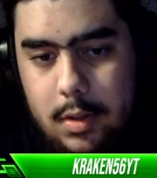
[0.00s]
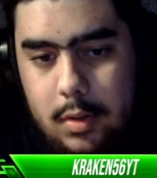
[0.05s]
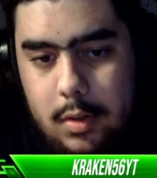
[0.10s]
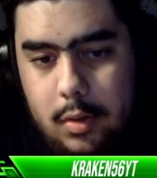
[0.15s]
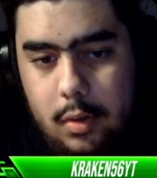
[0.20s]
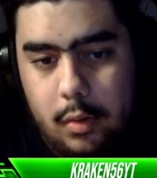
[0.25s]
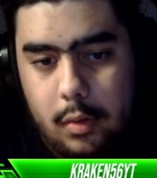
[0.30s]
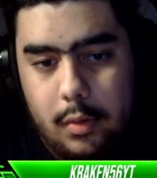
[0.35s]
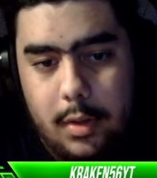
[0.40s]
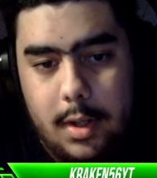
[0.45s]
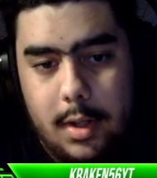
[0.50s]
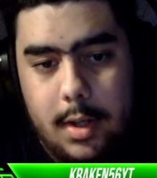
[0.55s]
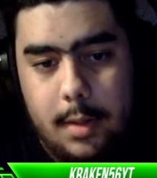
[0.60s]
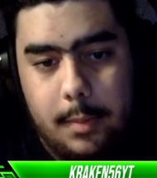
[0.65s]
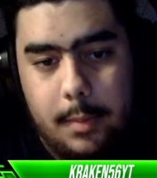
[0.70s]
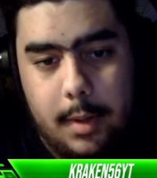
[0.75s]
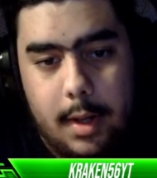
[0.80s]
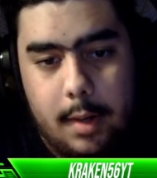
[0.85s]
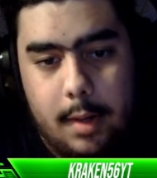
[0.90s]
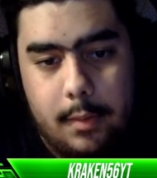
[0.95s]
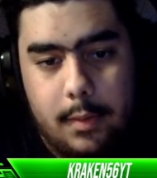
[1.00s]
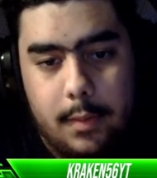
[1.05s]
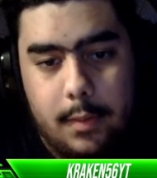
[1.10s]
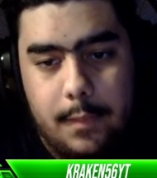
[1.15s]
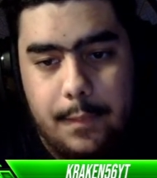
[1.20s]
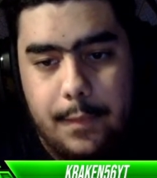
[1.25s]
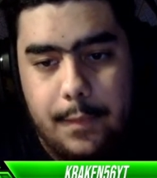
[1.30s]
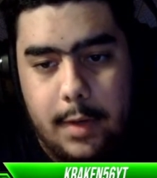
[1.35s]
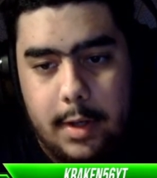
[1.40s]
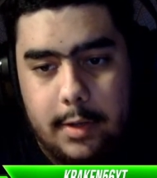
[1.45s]
Well, yeah, we have
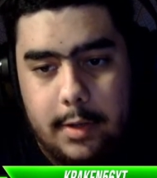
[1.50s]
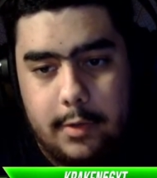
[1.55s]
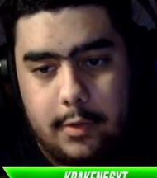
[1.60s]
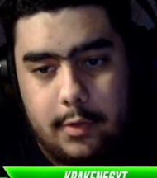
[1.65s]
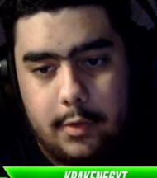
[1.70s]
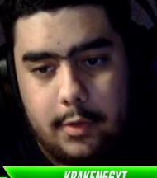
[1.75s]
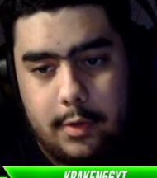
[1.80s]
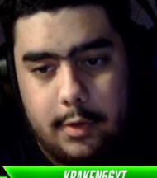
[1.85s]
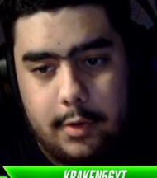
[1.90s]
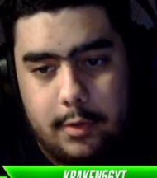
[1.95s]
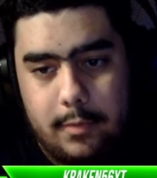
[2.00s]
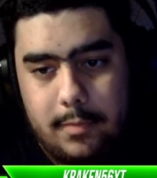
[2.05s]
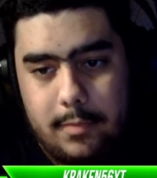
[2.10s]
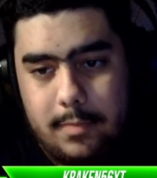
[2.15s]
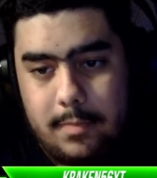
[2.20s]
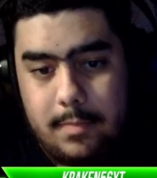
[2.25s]
some visors here.